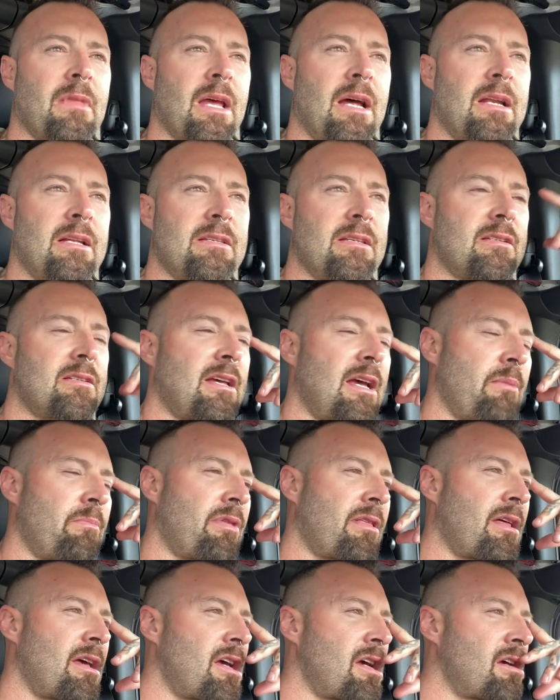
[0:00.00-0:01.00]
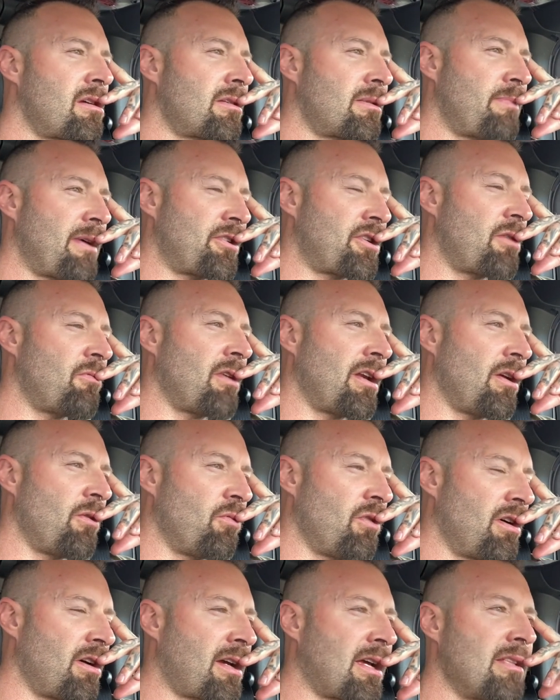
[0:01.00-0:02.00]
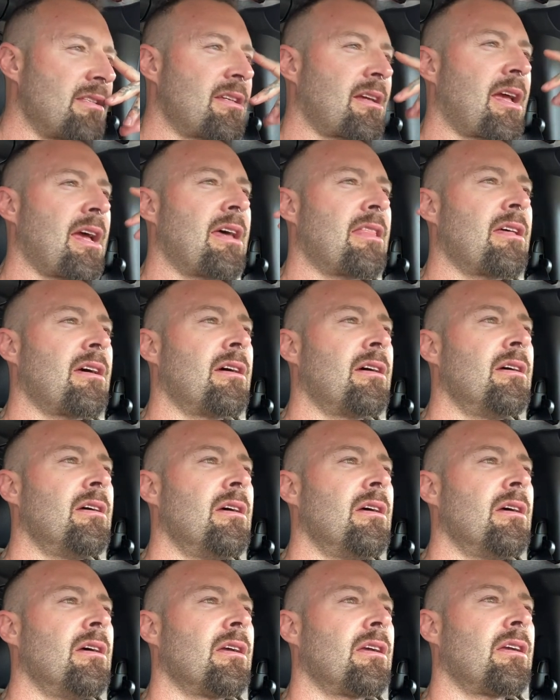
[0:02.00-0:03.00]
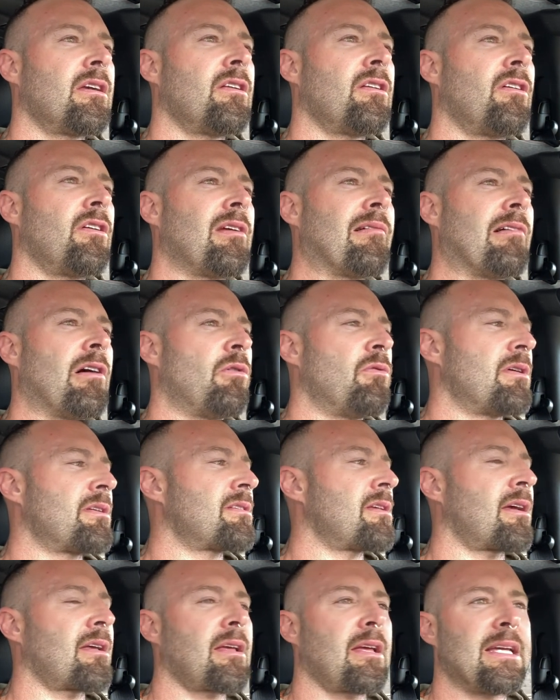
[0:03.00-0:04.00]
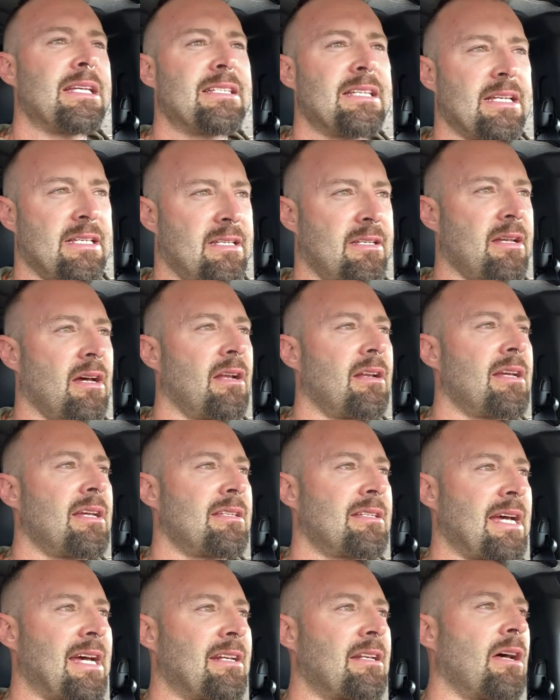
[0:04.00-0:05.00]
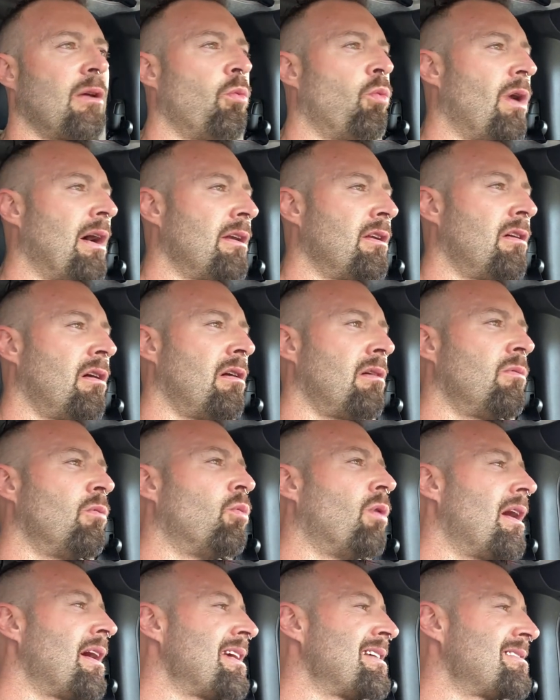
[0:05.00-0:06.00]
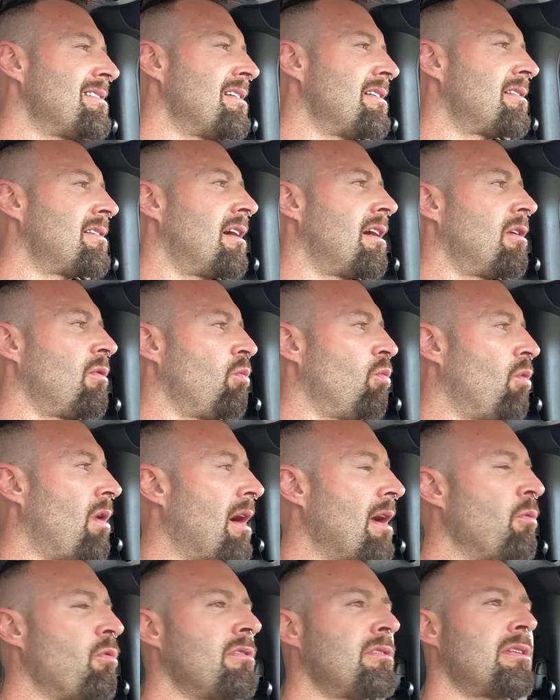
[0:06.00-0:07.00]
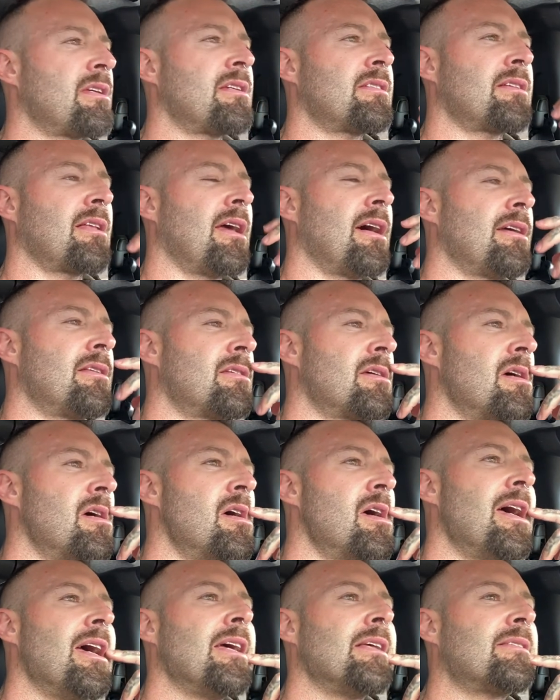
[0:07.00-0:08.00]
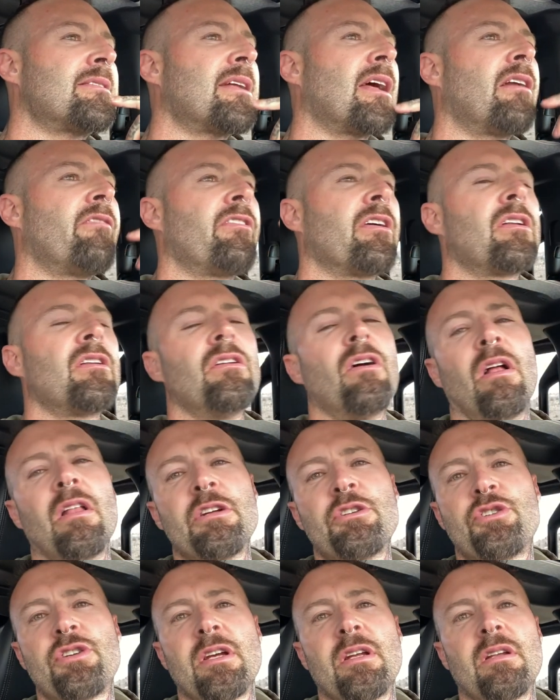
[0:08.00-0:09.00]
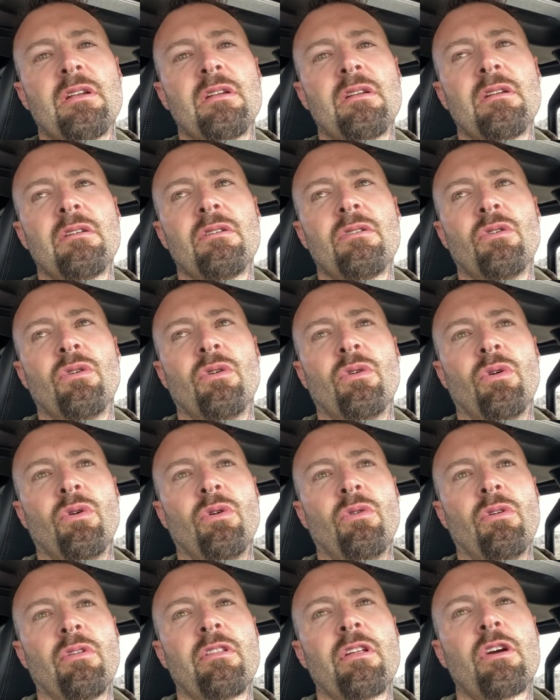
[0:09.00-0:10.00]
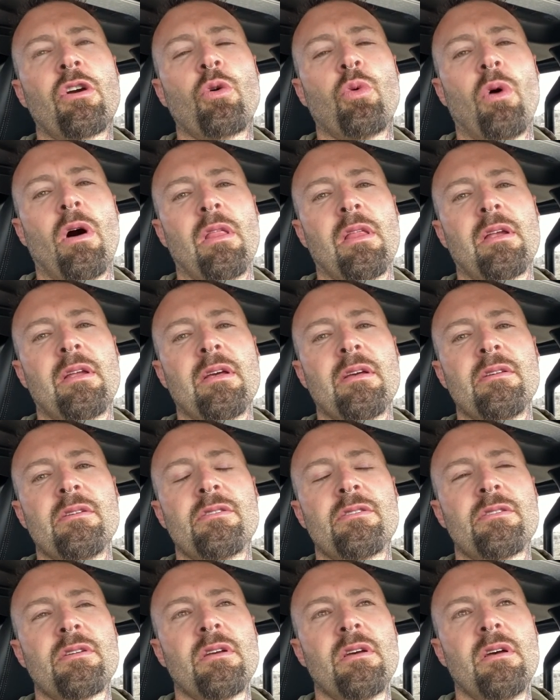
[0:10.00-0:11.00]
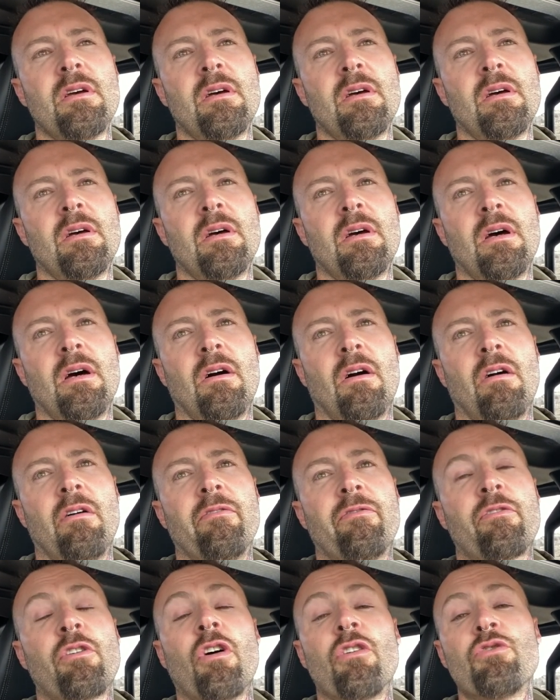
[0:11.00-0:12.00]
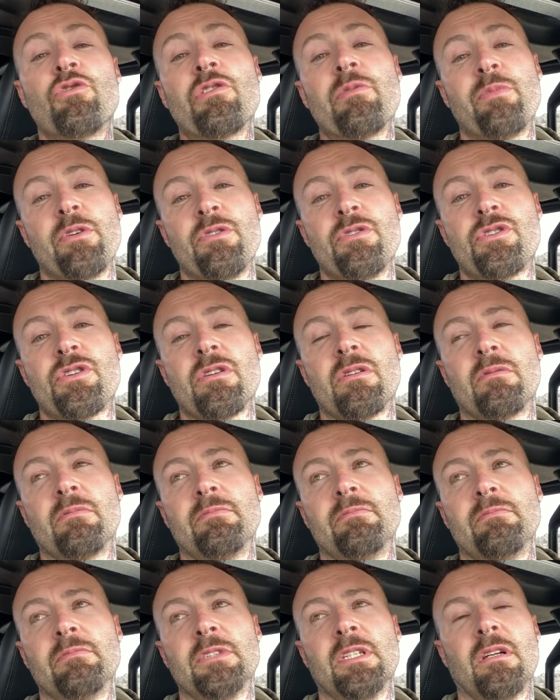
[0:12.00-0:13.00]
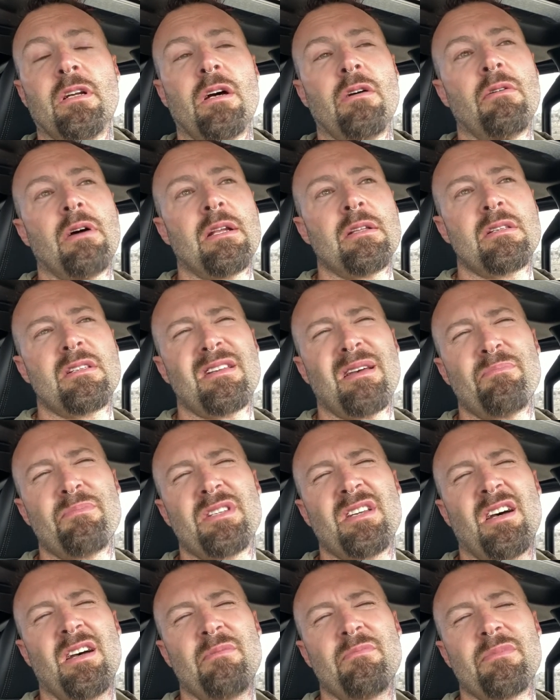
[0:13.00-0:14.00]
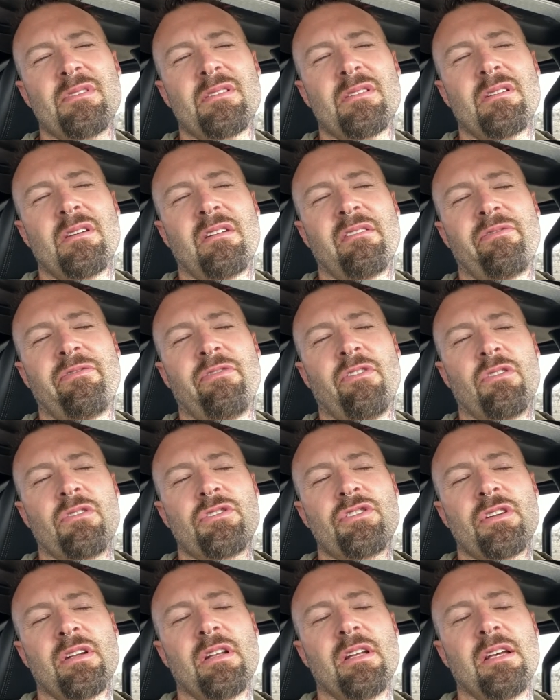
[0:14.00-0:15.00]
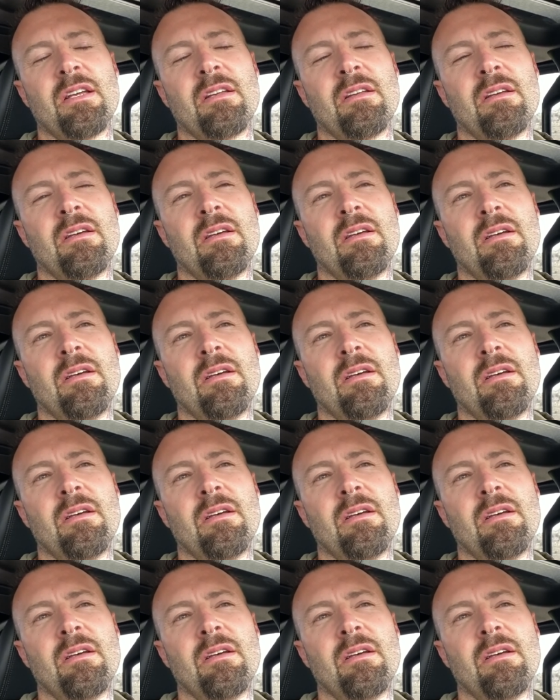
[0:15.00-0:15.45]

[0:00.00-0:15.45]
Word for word: And it's the same thing, especially when you're working together. You know, you're always like, is this done? Is that done? Why not? Why isn't it done? Why was this late? Instead of acknowledging all the qualities of contribution you know, and sometimes, unfortunately,